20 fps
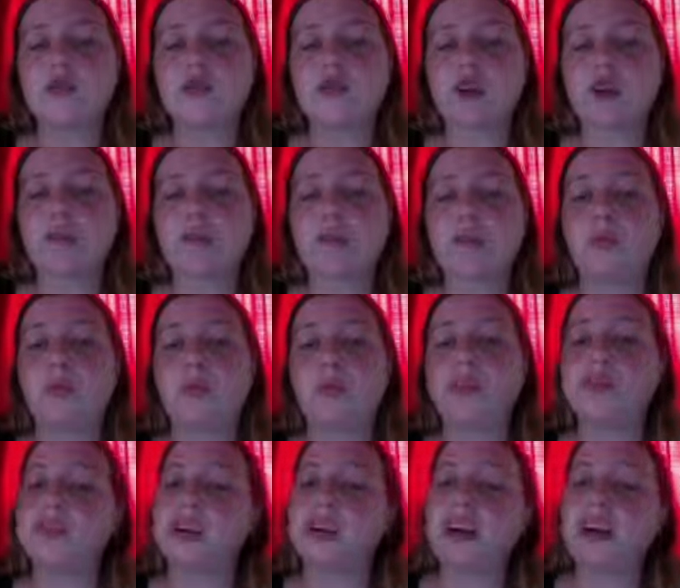dropped at
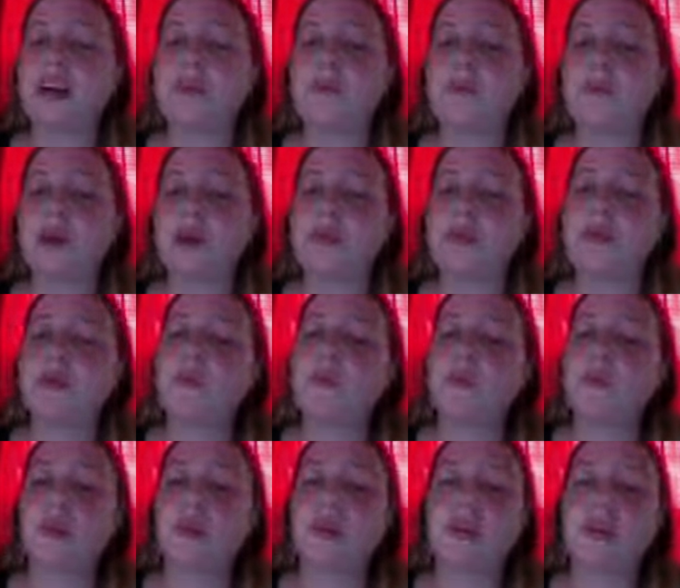one time rather than
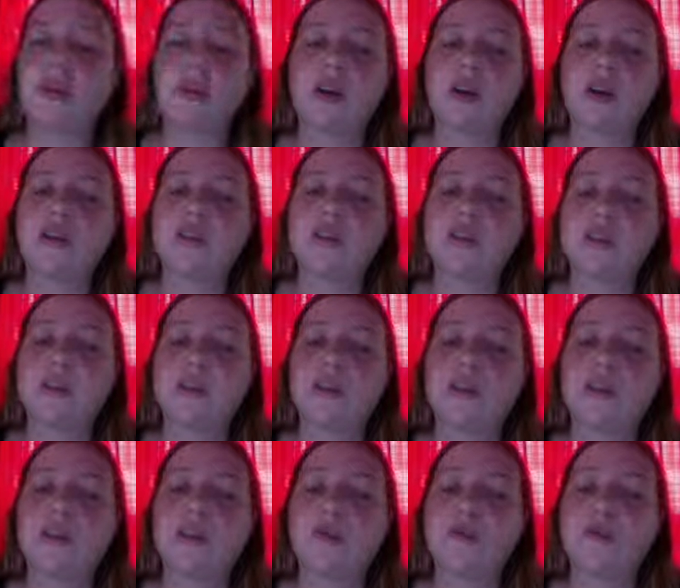working in
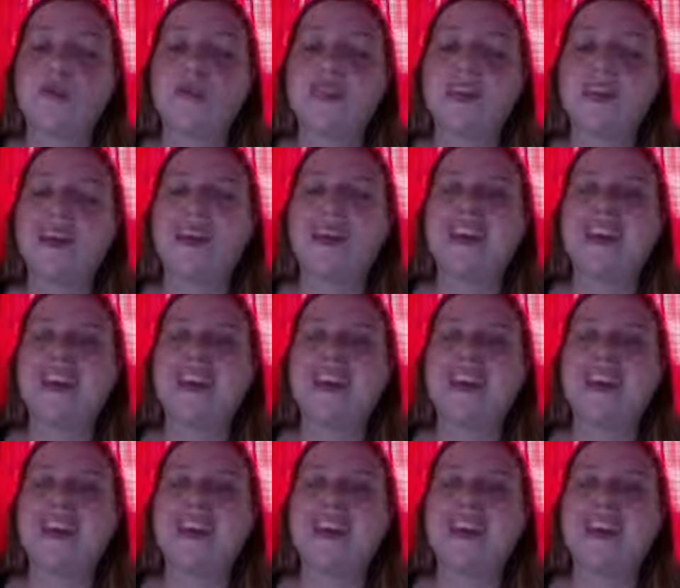separate groups.